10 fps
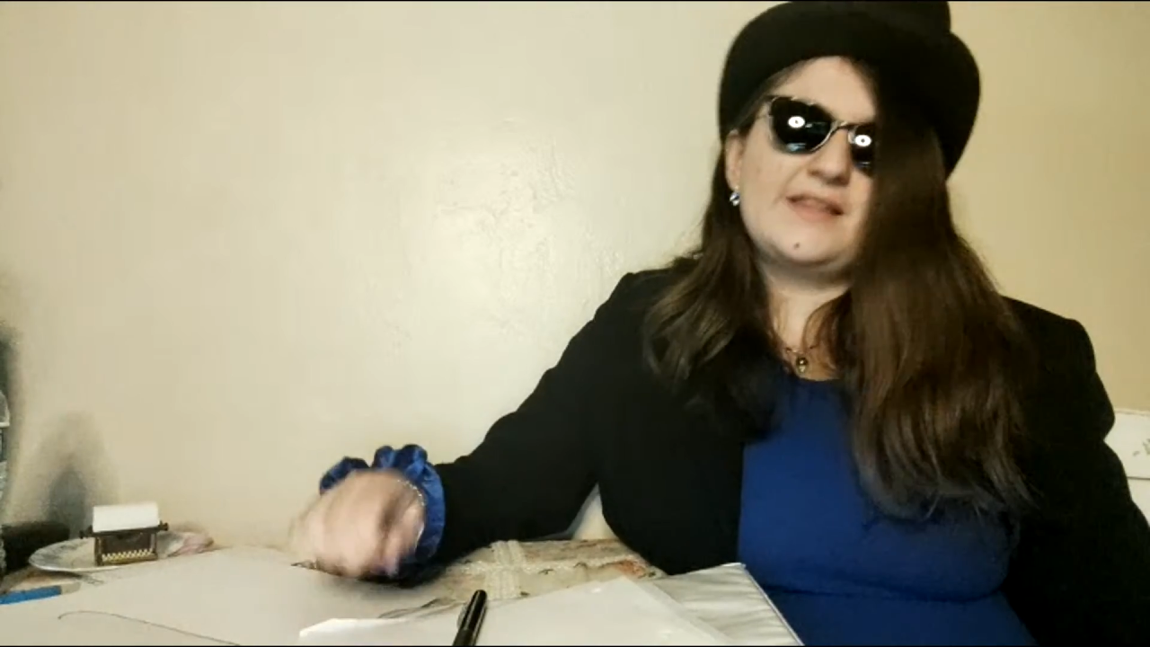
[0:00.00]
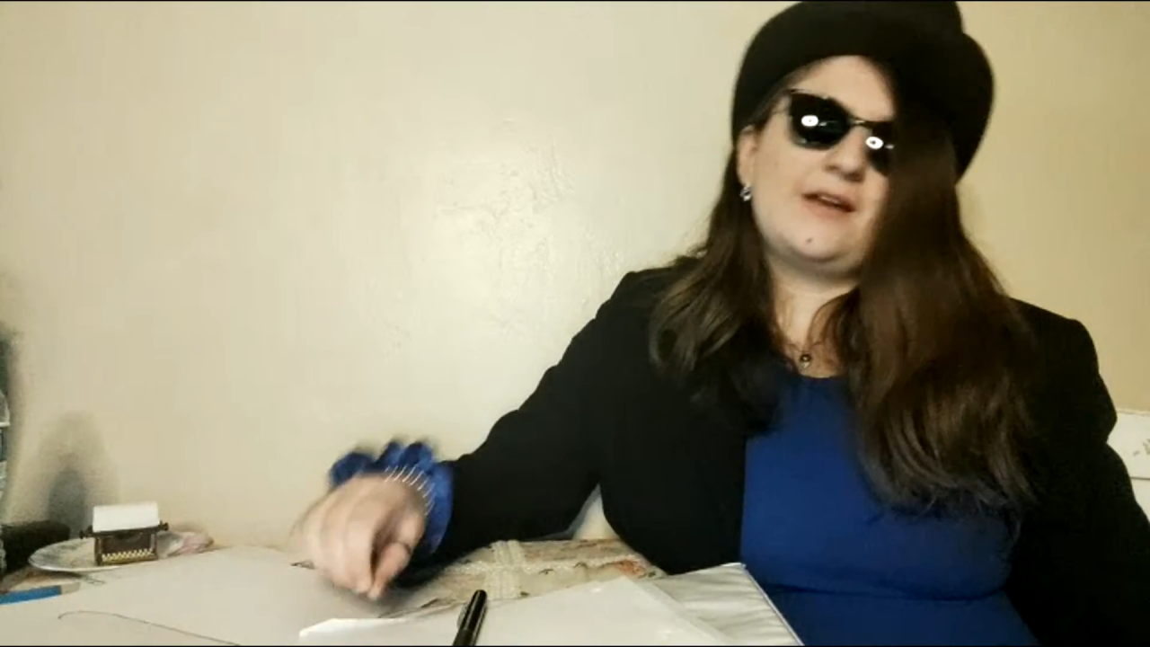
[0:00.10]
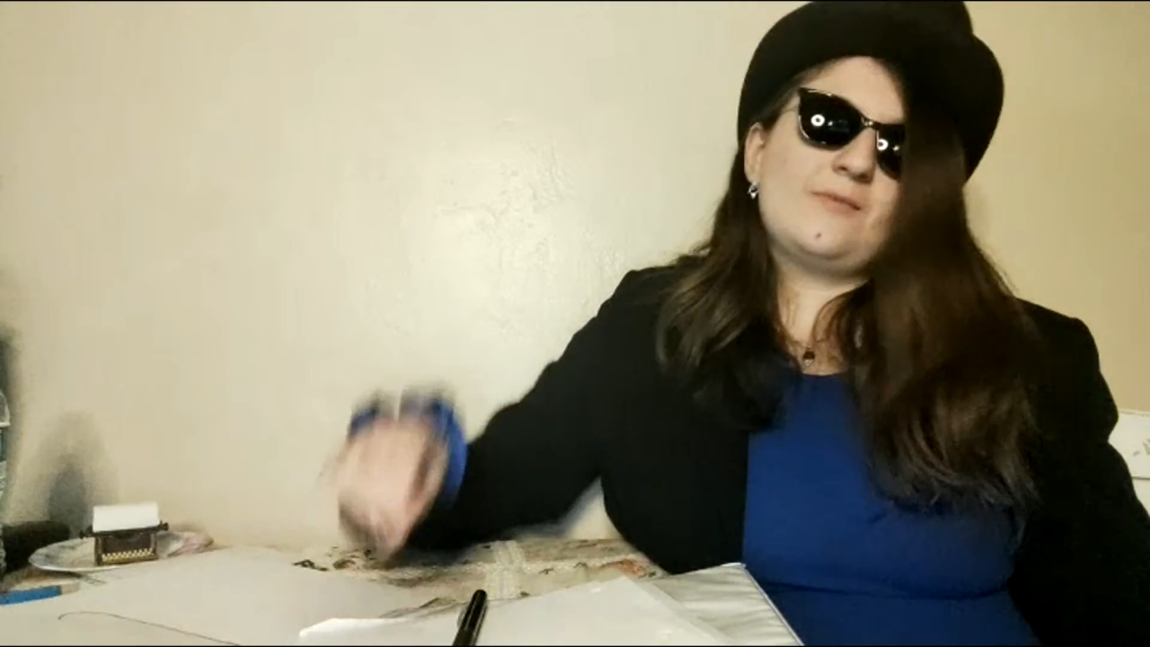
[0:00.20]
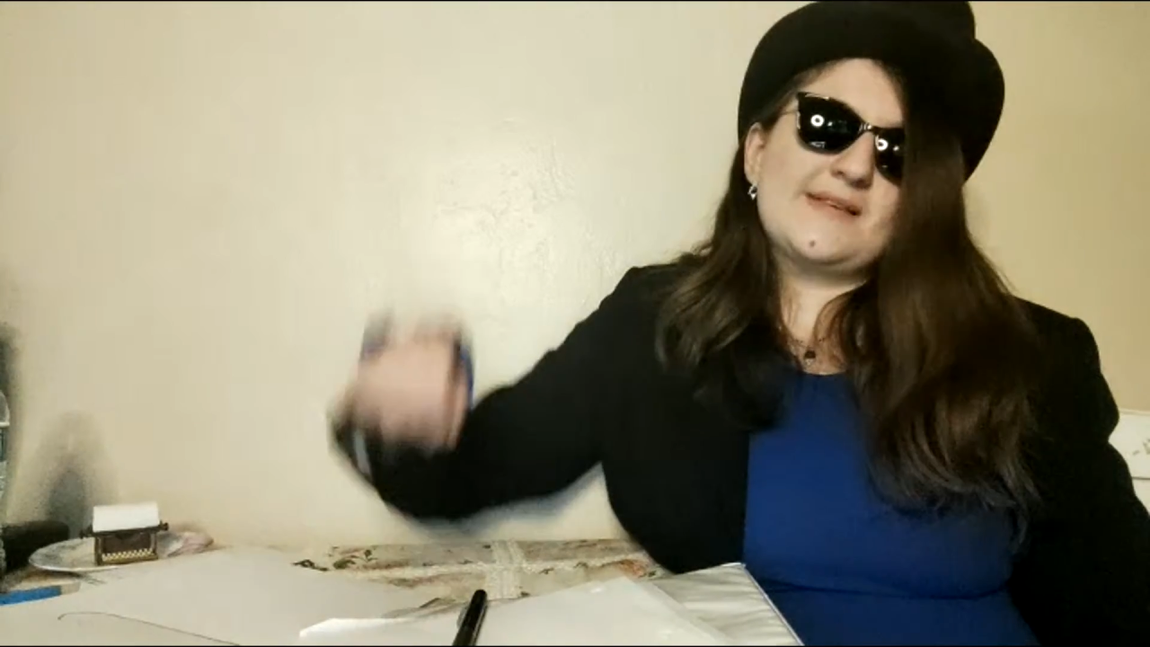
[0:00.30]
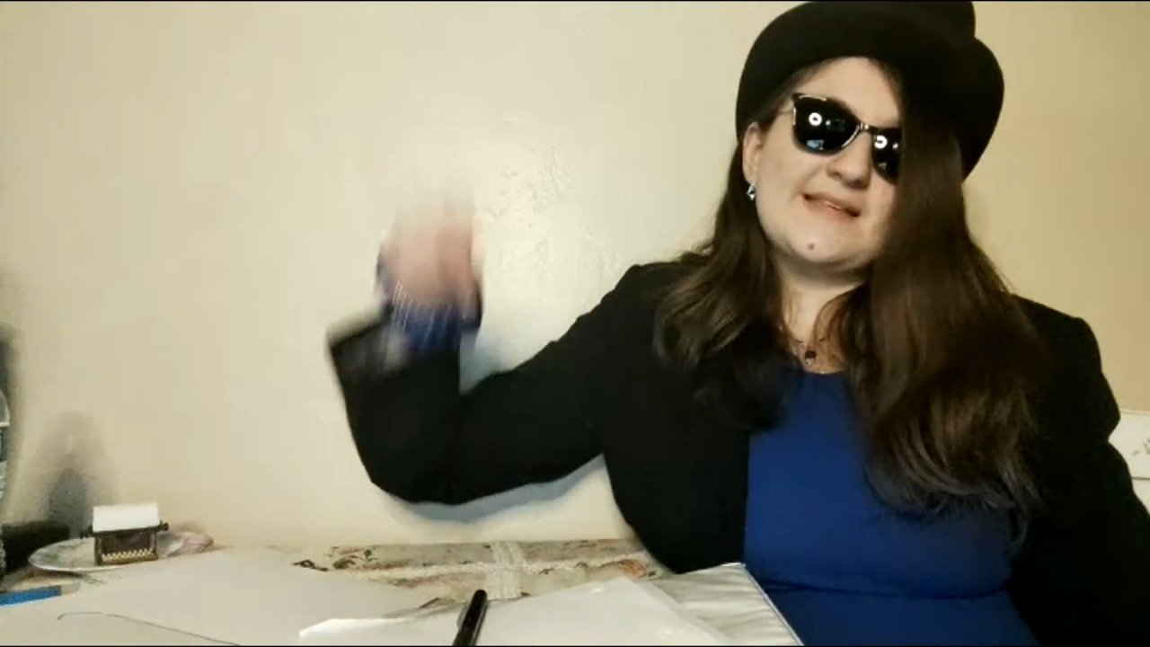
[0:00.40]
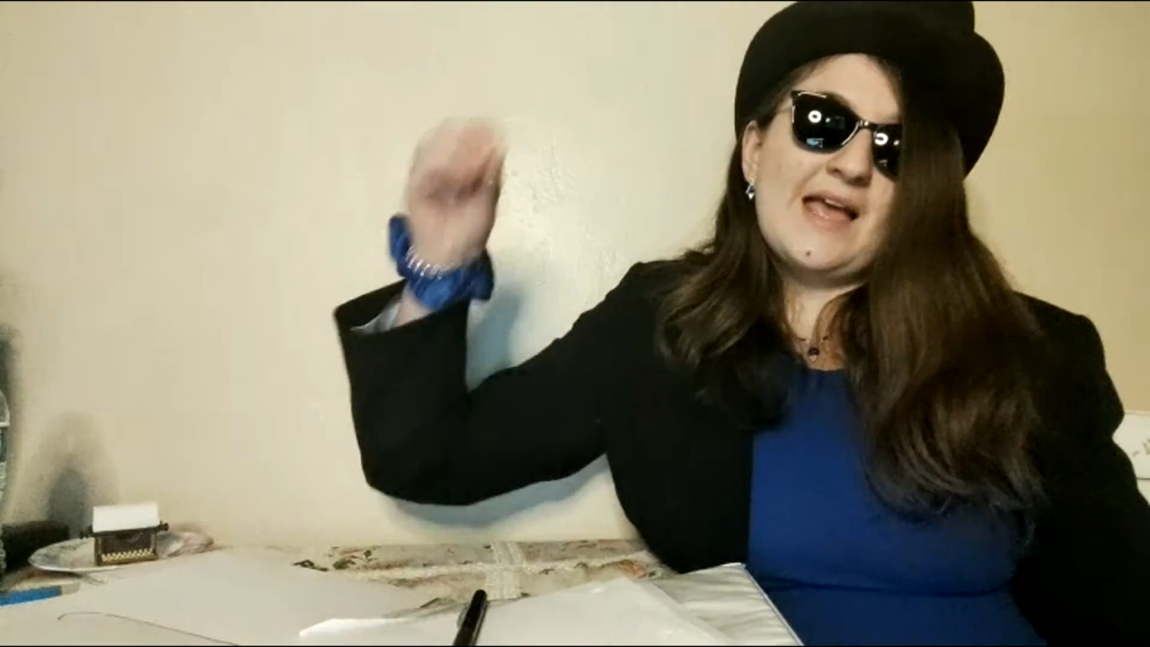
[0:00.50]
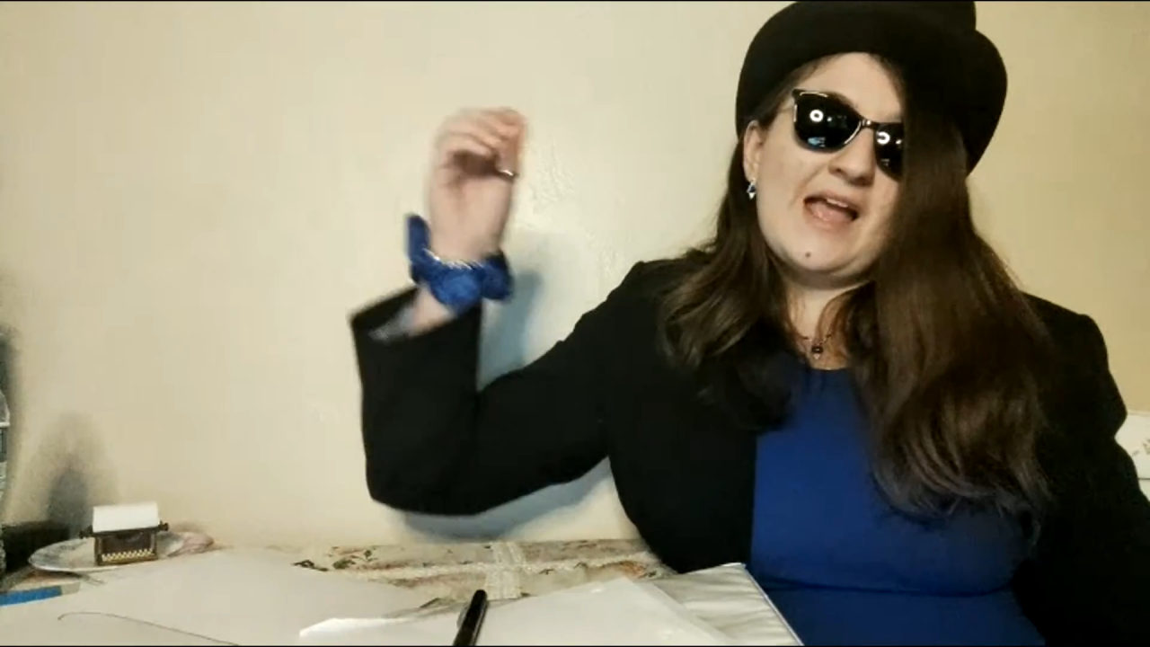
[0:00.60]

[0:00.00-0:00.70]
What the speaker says: that it was